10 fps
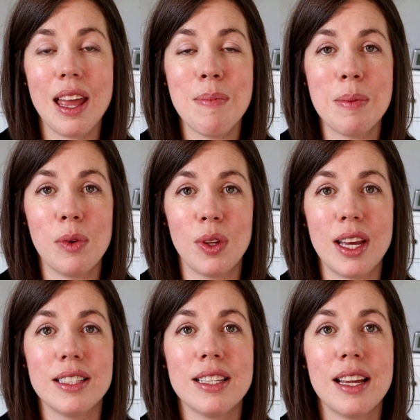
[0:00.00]
it made me
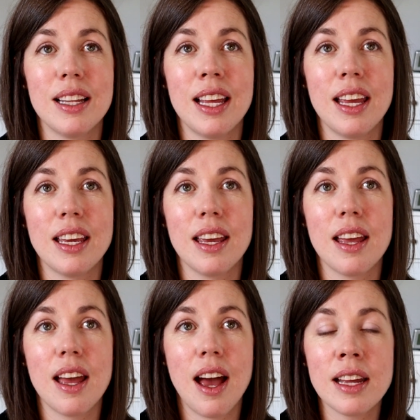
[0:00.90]
realize that, like,
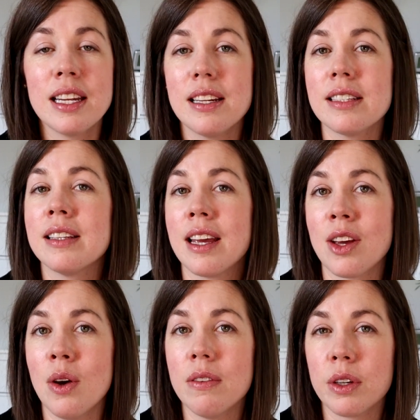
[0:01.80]
I needed to
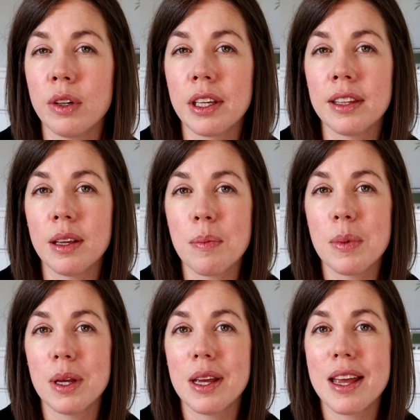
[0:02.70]
let go of the
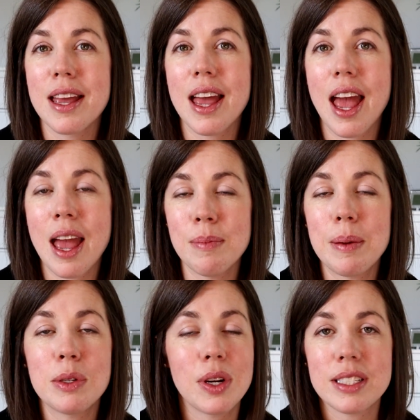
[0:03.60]
curriculum and
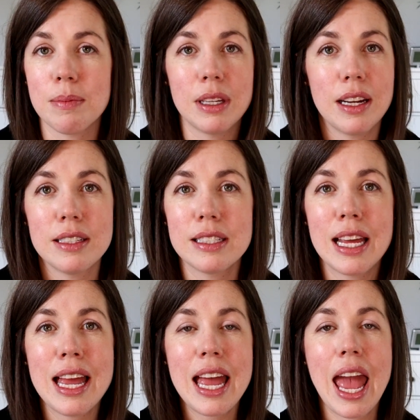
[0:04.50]
maybe try something else.
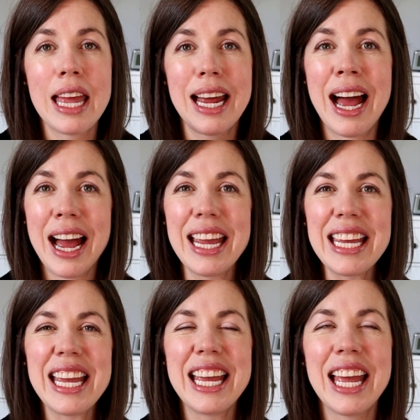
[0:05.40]
And
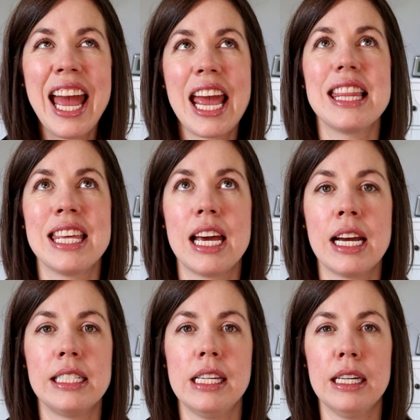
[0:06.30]
I hate the
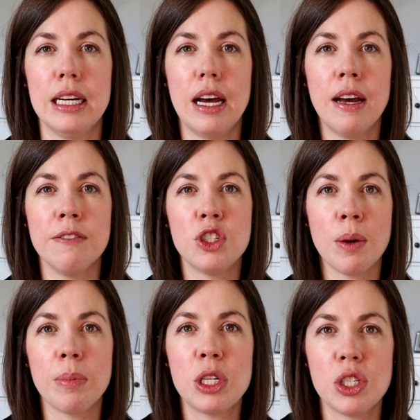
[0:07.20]
idea of
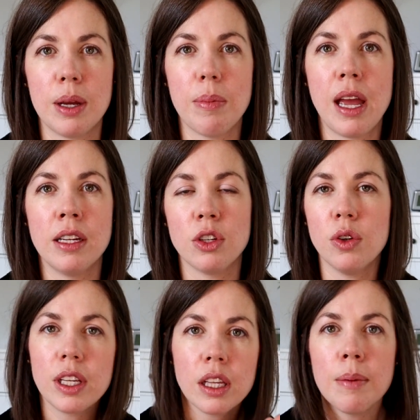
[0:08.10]
jumping ship and
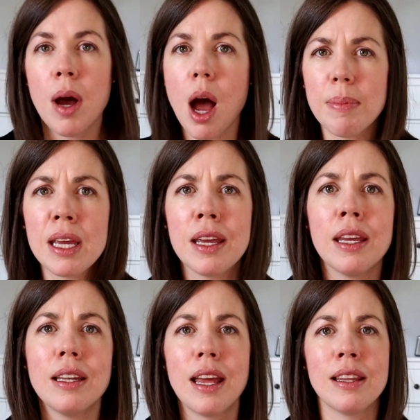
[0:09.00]
curriculum
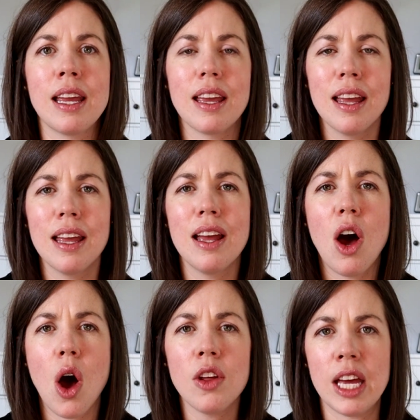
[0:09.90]
hopping and, like,
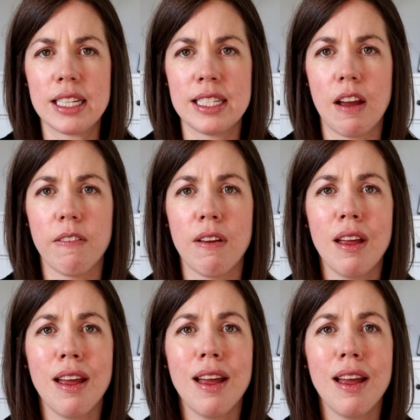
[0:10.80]
all that stuff.